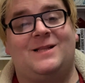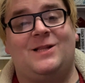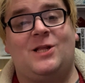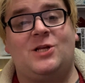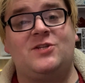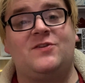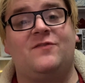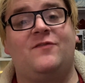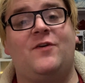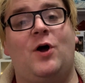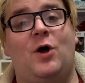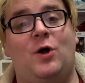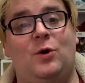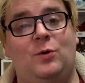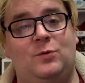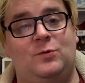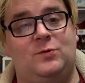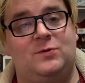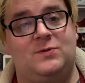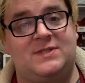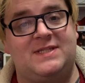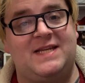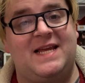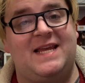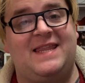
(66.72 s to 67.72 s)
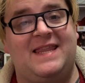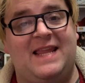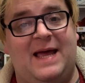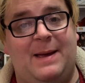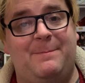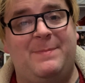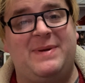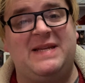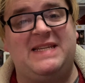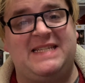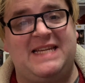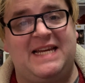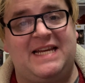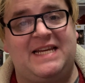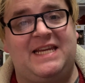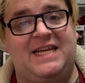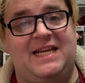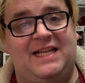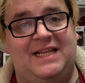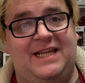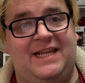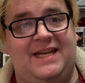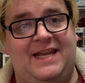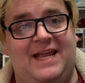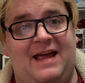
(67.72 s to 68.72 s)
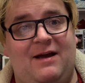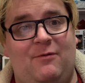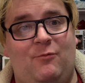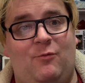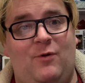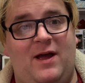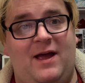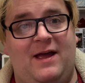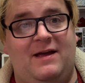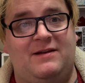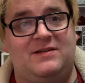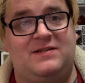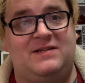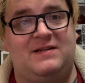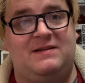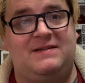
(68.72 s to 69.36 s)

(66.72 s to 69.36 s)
of holes in that particular net where